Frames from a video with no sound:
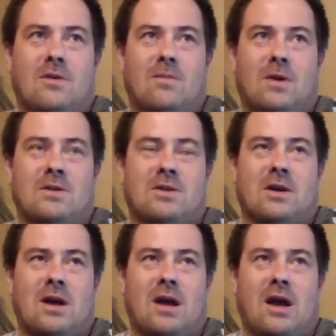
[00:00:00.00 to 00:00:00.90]
but
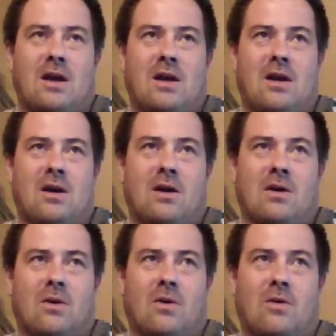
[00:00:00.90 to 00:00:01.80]
I had a
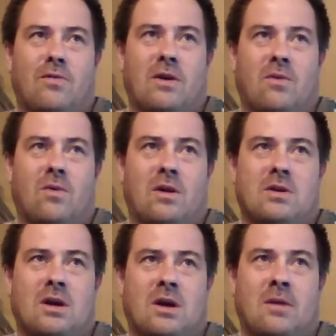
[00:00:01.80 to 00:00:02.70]
girlfriend at one
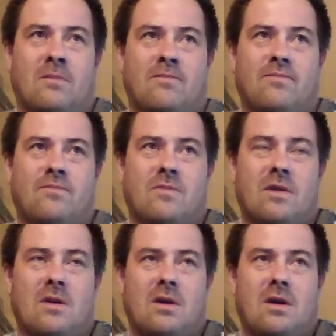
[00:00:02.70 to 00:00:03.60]
time
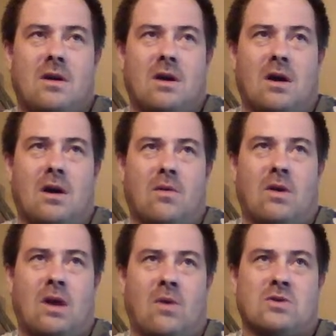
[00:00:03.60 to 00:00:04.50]

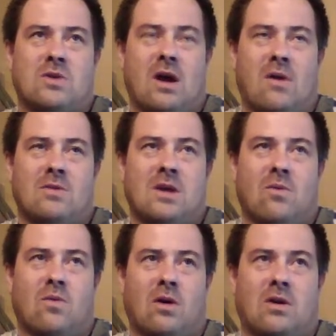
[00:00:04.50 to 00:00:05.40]
when I was at
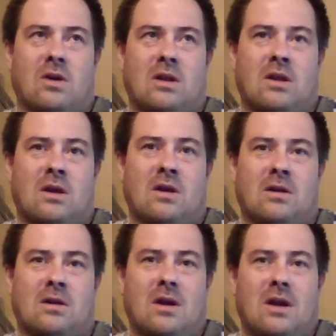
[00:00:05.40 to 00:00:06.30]
work, and
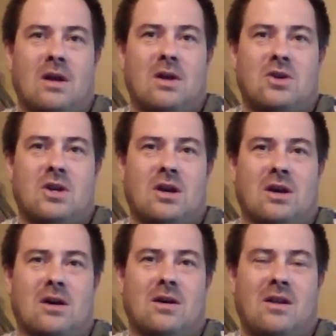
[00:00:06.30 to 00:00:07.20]

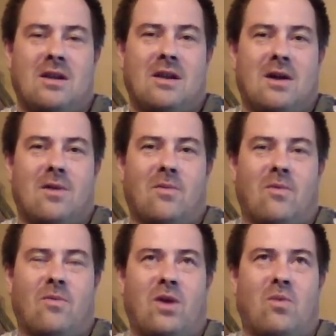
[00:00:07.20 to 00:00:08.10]
she
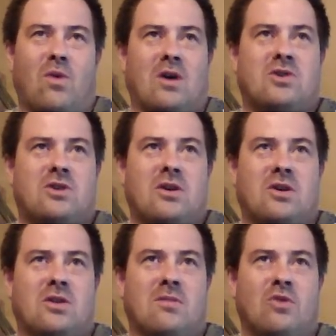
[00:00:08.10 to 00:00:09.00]
we watched
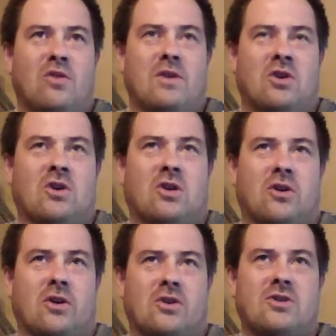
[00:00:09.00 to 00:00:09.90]
the movie
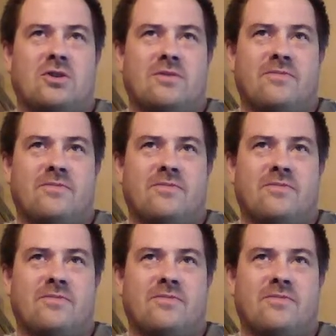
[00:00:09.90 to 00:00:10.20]
Clerks,